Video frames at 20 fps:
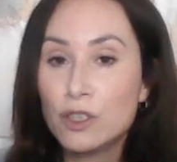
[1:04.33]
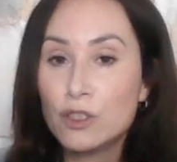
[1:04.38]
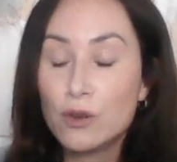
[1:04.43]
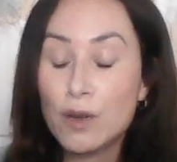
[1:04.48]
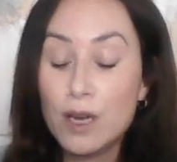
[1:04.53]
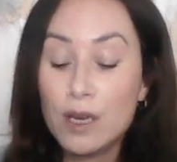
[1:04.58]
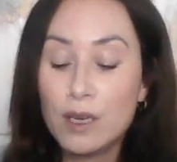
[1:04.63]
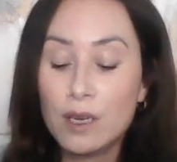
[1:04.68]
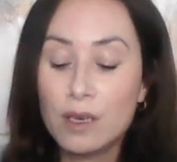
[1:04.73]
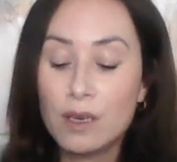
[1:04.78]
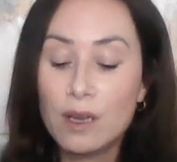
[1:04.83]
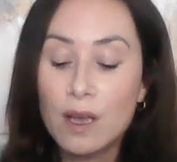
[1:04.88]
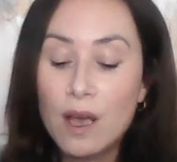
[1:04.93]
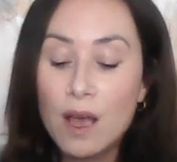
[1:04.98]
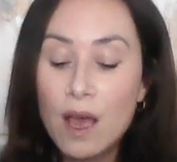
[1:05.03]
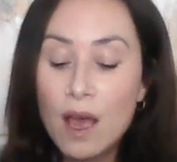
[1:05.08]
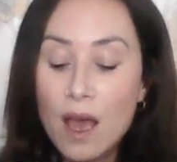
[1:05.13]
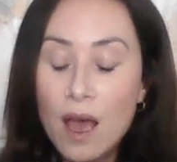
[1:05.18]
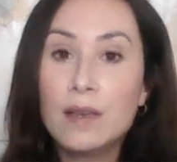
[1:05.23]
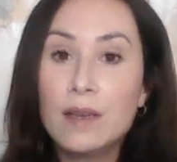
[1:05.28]
training.
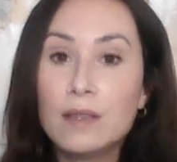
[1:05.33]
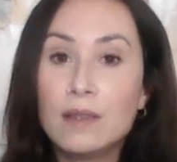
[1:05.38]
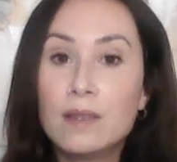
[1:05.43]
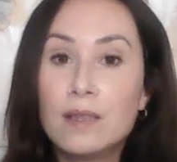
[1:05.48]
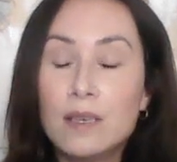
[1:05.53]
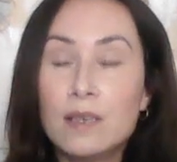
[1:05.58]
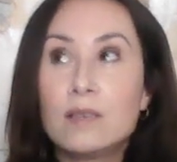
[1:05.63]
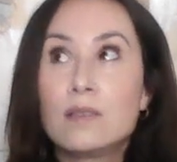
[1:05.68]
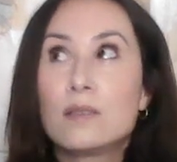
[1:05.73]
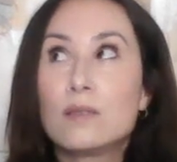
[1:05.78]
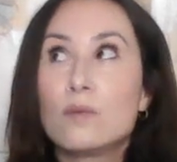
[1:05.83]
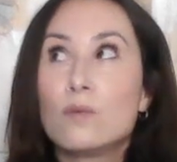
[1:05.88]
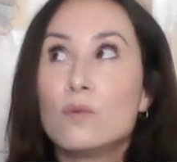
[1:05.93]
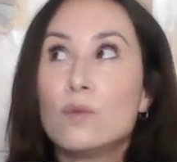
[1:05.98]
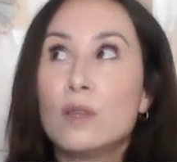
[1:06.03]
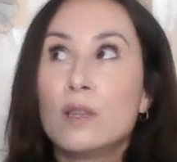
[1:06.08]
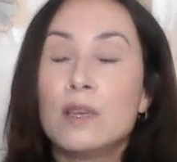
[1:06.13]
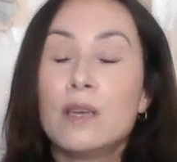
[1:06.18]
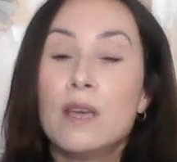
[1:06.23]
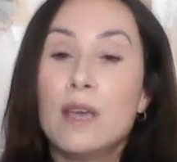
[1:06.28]
This
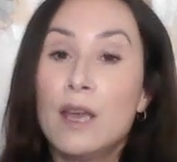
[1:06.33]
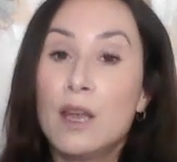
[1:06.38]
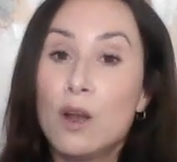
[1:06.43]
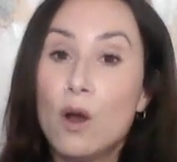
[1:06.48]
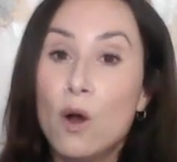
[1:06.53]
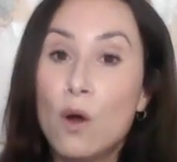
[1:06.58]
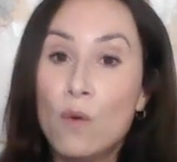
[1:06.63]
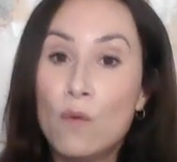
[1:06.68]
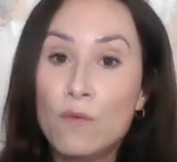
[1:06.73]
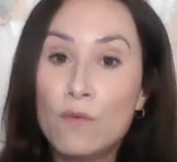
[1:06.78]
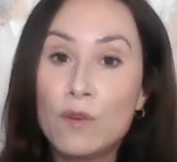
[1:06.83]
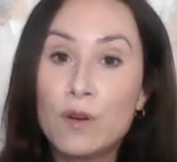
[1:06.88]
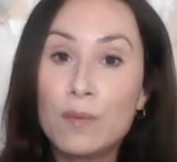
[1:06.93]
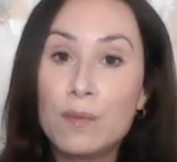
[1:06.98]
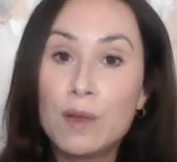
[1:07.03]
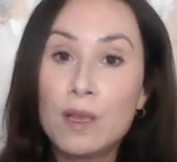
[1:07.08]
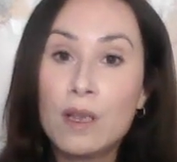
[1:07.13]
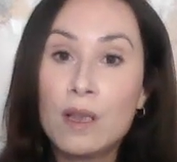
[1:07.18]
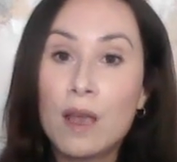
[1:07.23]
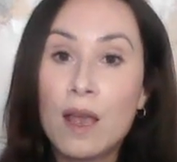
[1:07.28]
really hit home for
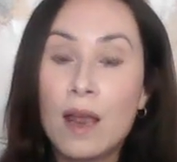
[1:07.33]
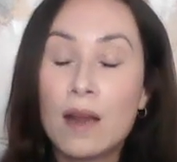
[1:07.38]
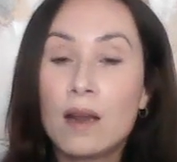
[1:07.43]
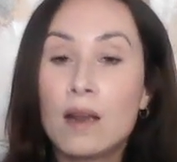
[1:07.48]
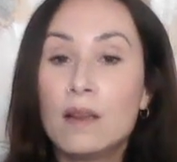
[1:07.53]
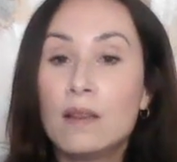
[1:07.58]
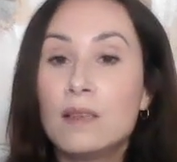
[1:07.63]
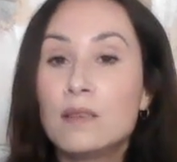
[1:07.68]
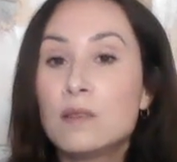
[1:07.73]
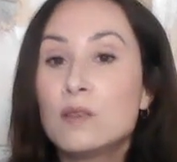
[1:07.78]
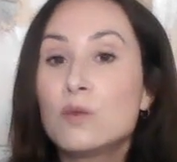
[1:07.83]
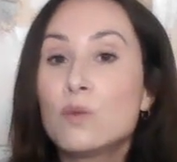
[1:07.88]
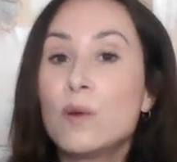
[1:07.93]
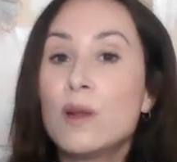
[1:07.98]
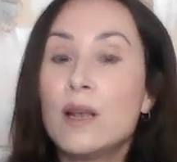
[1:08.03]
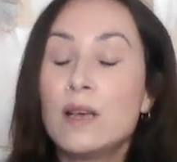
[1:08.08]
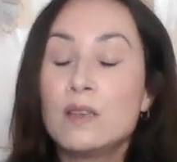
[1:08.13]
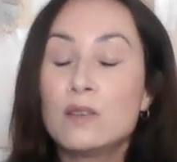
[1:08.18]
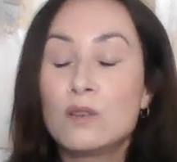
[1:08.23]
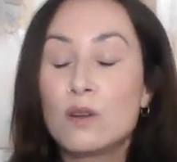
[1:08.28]
me, and this is when
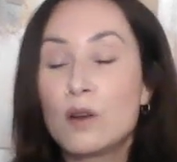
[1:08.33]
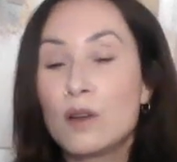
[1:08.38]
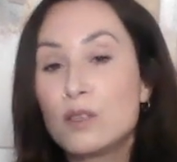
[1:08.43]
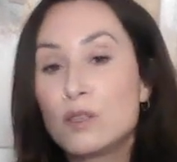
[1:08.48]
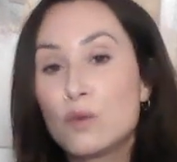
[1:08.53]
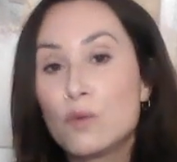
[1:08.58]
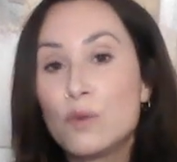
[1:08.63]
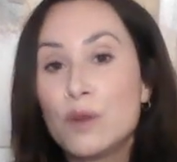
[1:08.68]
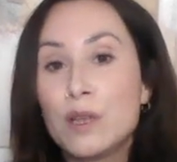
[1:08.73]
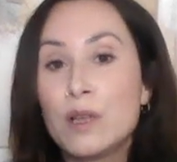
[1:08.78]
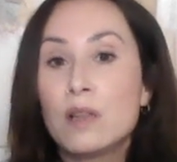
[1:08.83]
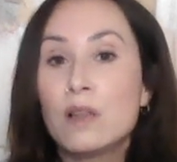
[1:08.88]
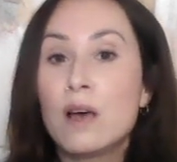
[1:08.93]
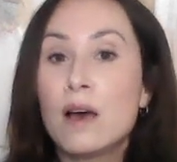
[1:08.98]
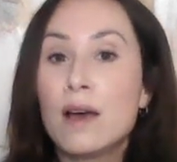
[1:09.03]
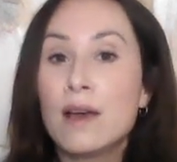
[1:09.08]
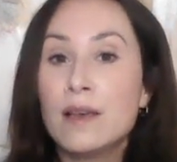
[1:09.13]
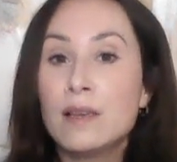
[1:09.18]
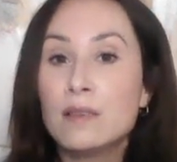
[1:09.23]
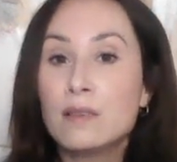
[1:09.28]
I started to
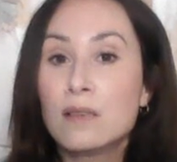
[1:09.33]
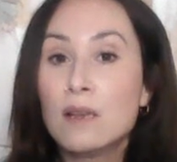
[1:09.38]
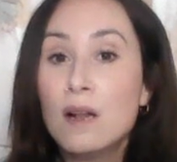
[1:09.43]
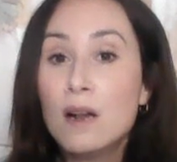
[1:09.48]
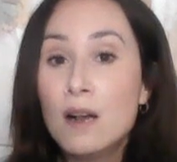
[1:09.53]
realize